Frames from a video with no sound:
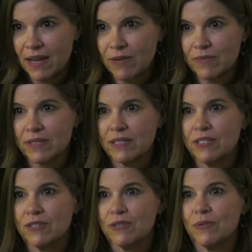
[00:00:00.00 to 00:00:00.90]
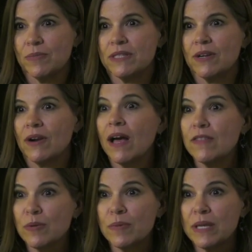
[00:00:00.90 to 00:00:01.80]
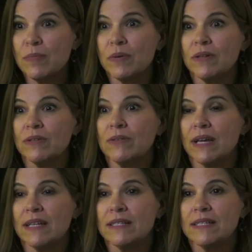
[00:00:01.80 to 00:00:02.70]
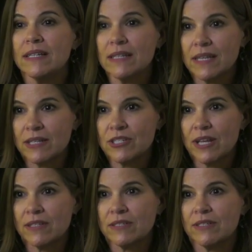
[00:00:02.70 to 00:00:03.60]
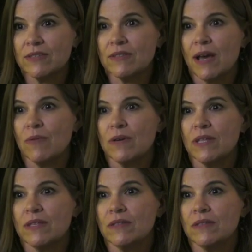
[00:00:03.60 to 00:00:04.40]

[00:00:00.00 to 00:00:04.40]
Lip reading: I really do. But there are other people who I didn't get a chance to do that with.